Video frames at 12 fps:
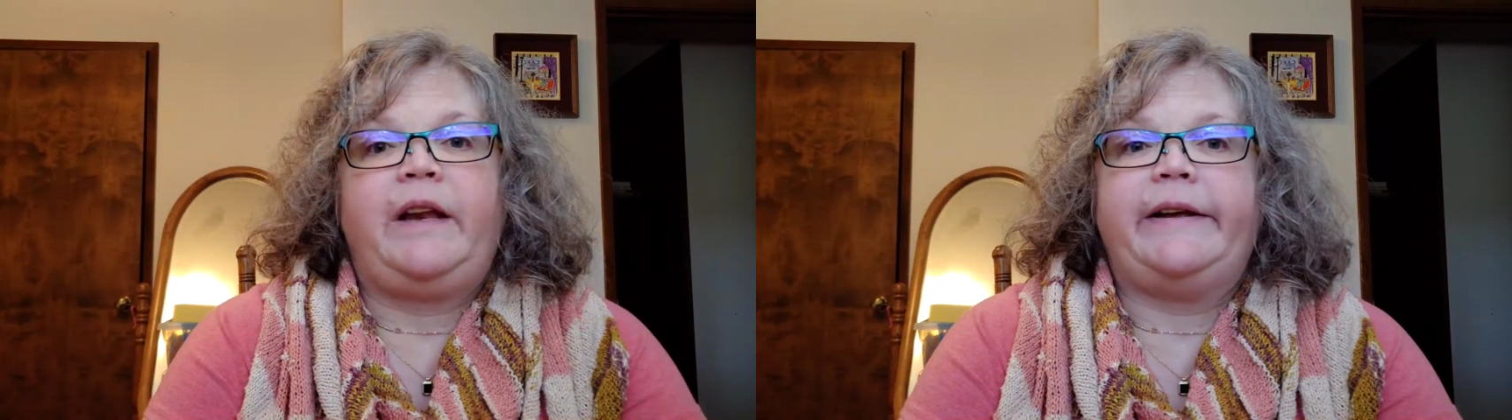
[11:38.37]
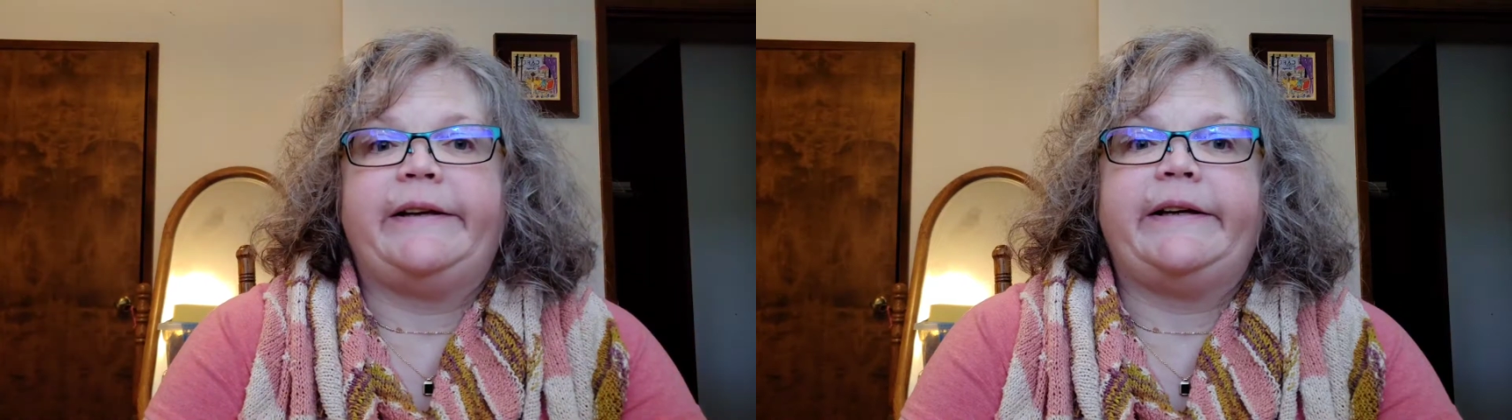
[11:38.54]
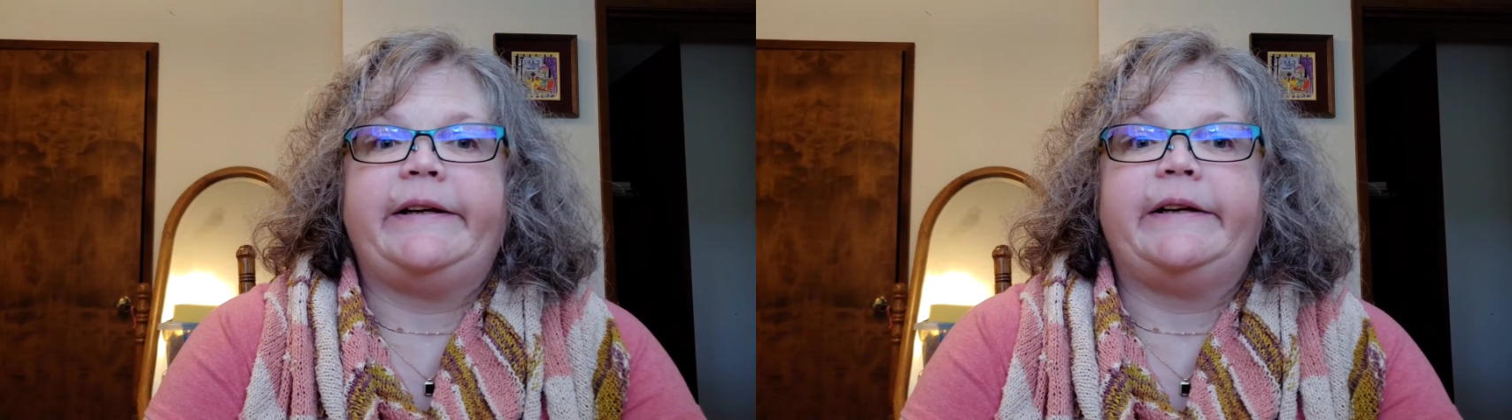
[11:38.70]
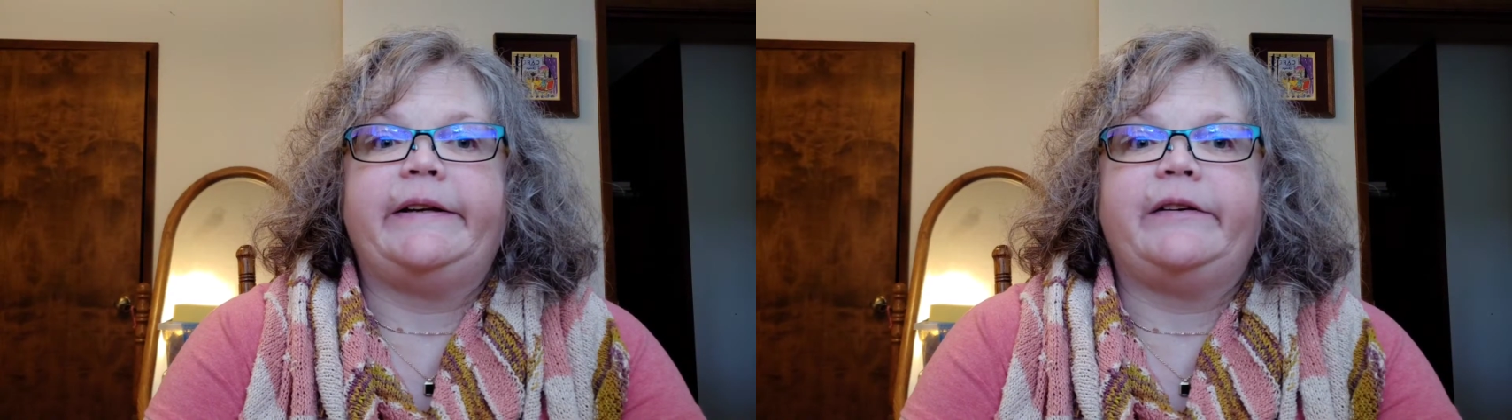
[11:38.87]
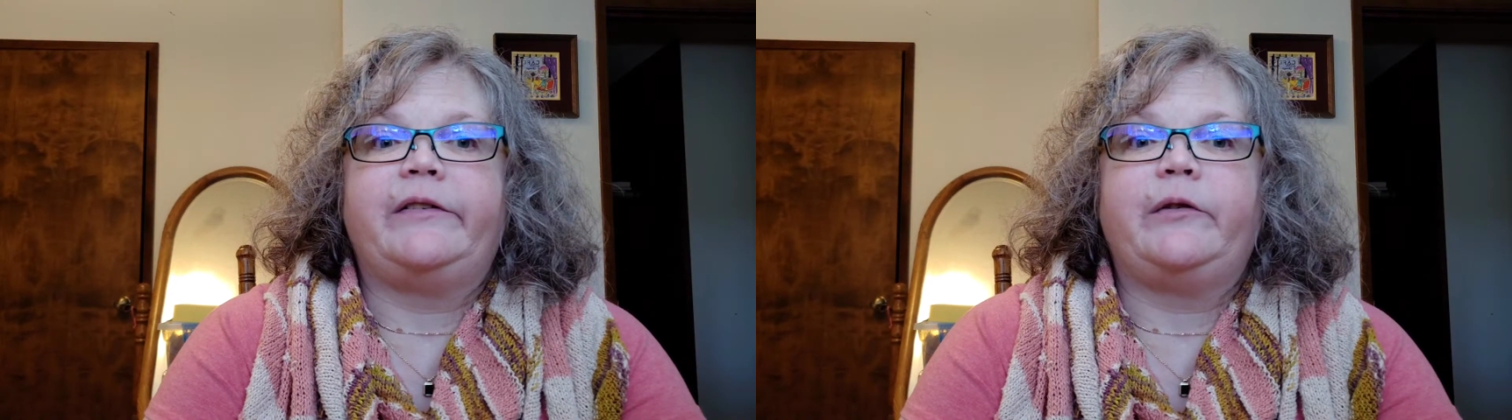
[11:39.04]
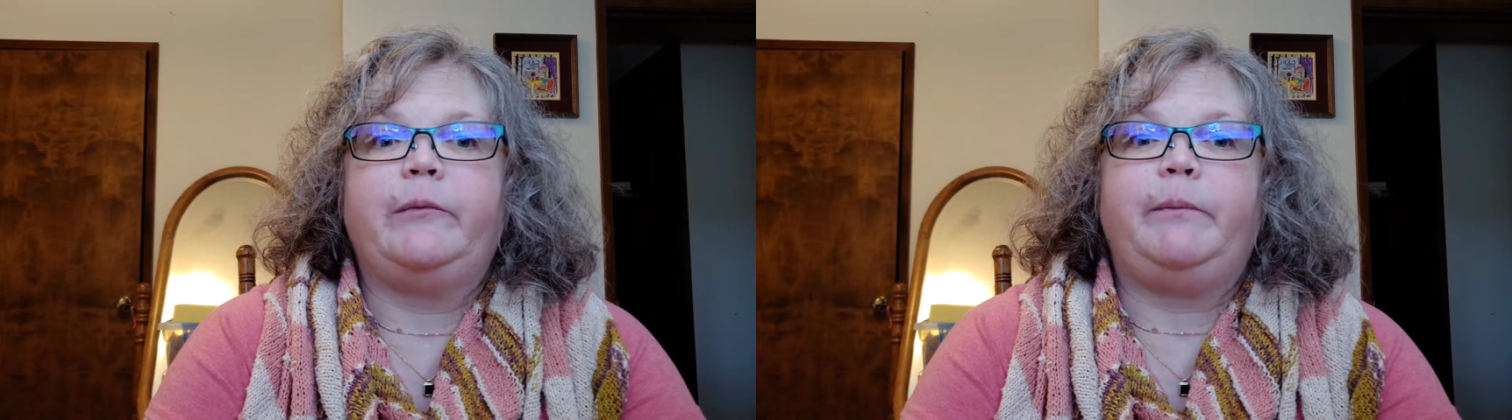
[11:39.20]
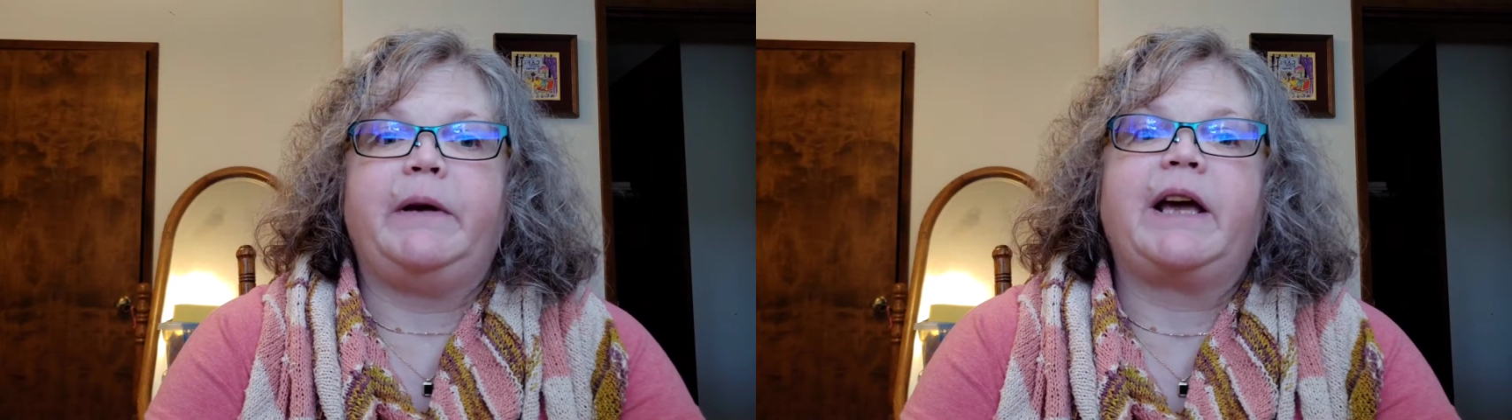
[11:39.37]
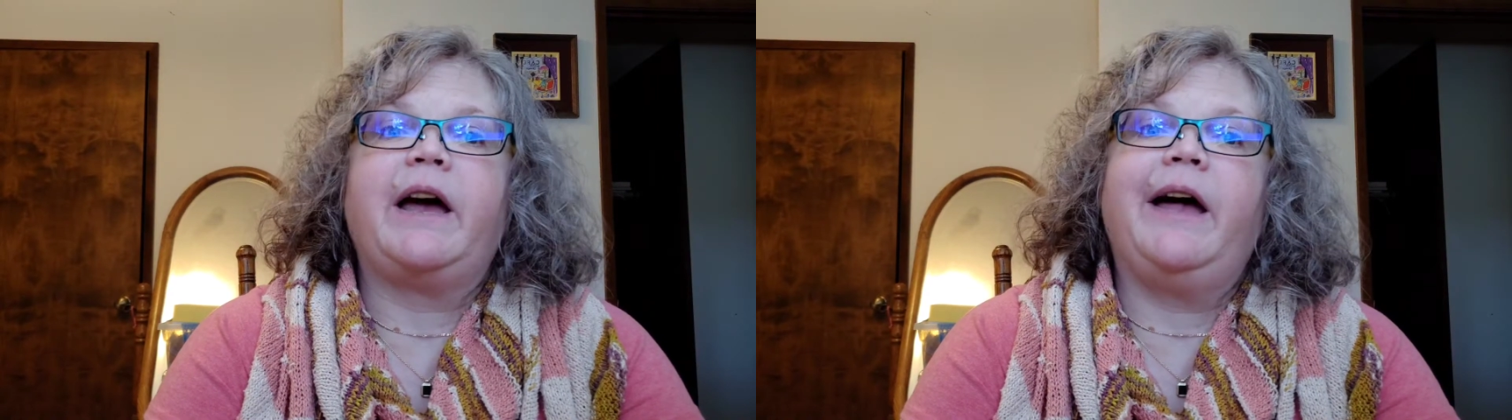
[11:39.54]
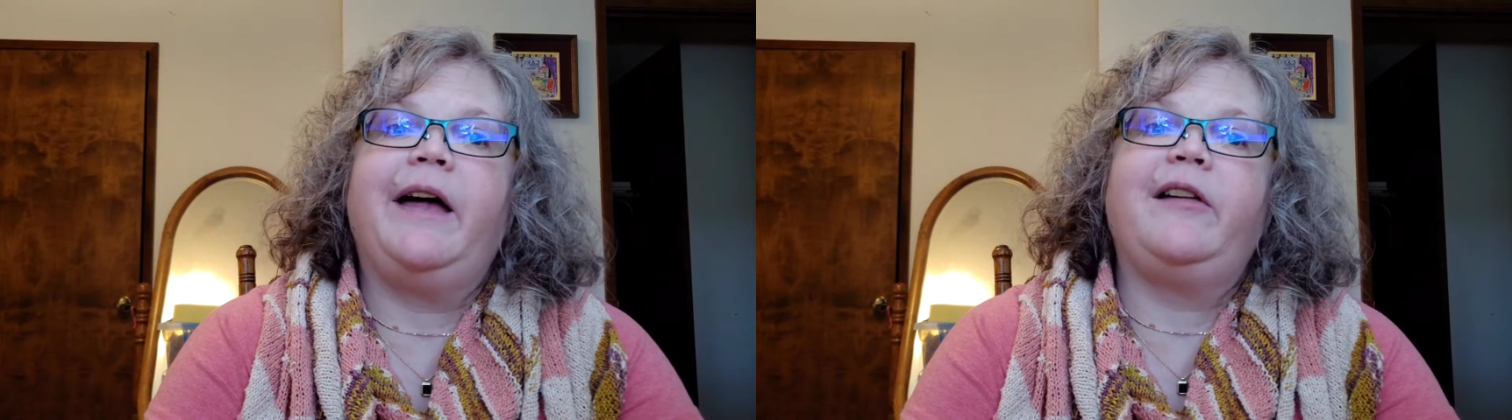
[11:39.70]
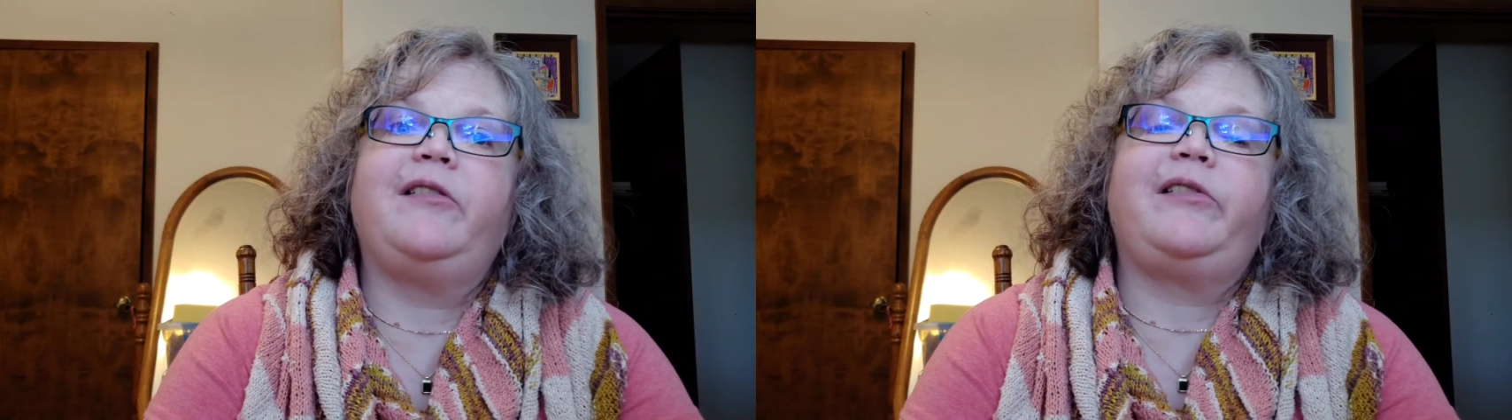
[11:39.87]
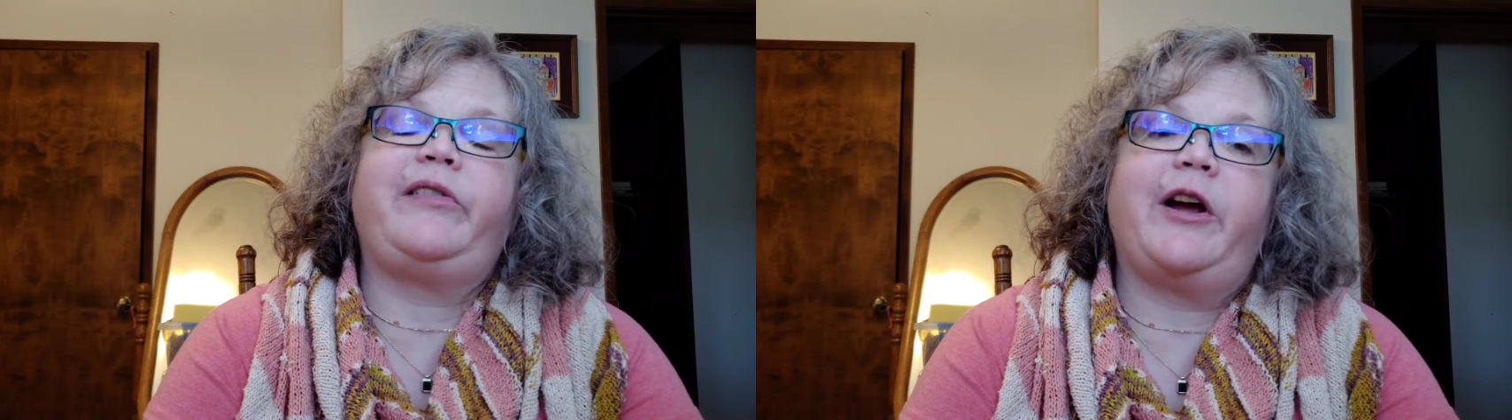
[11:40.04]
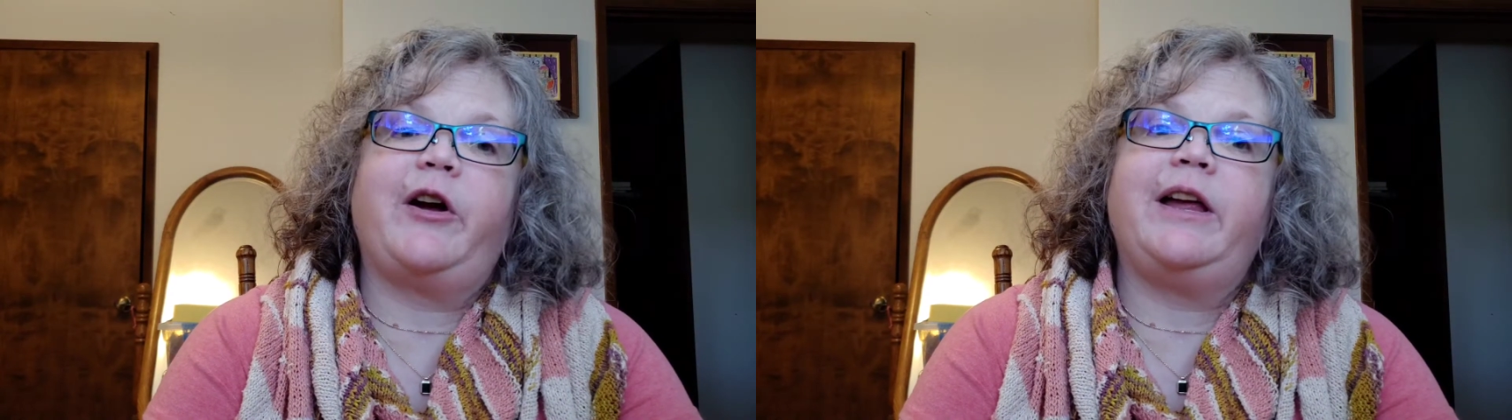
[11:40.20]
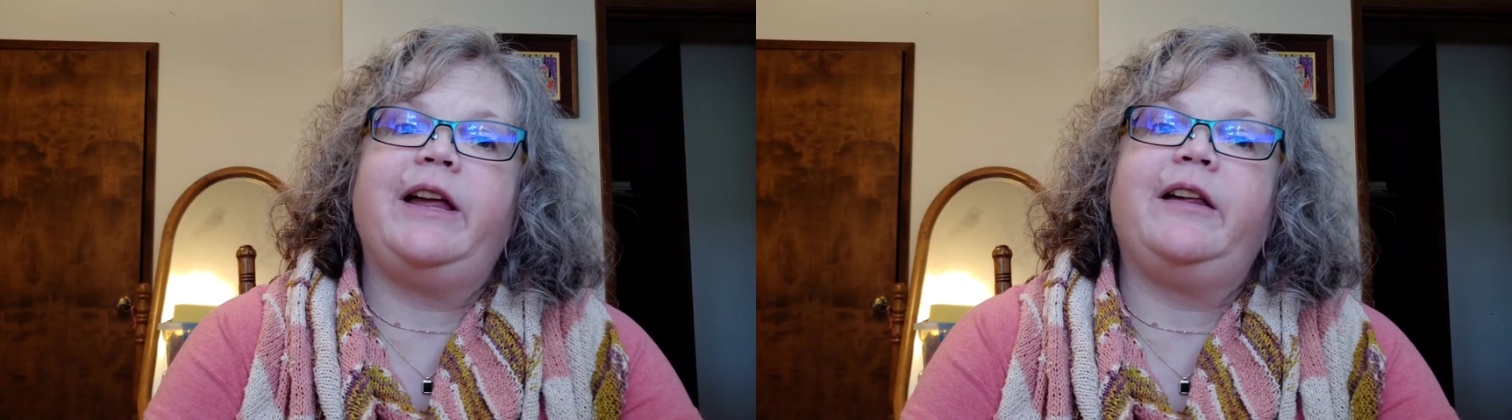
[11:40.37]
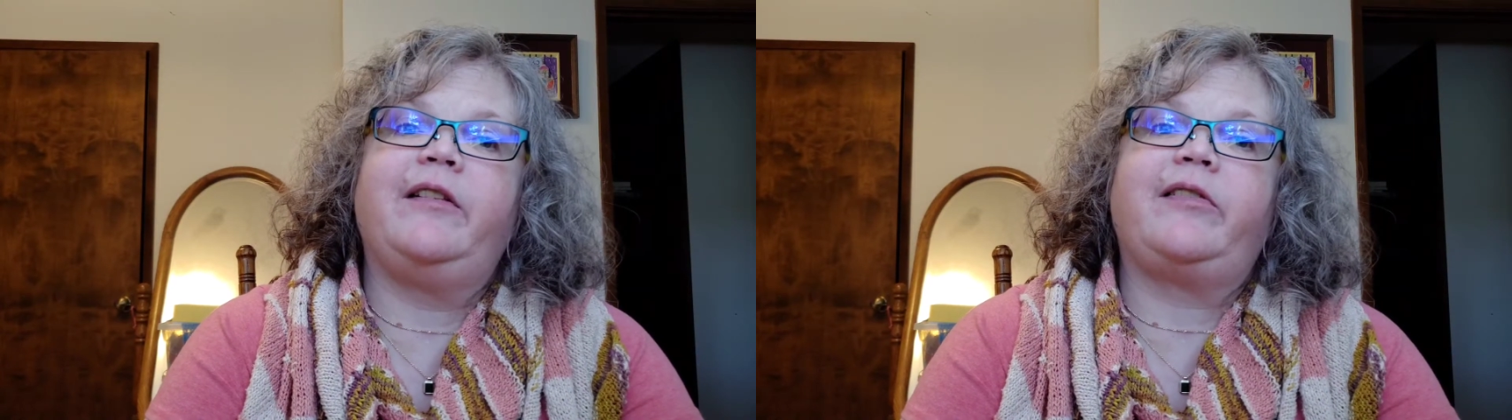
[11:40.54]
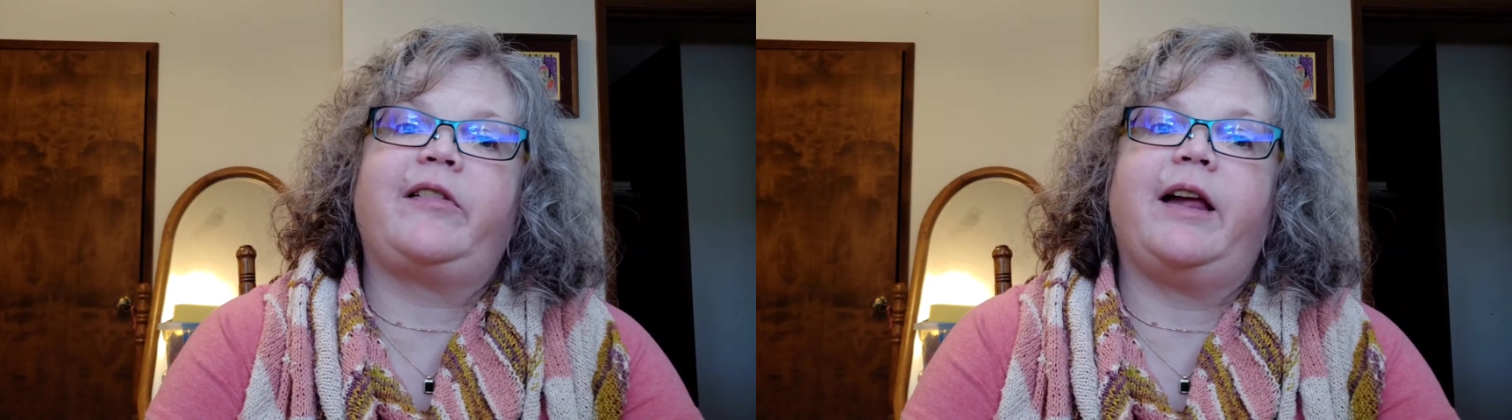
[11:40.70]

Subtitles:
And because there is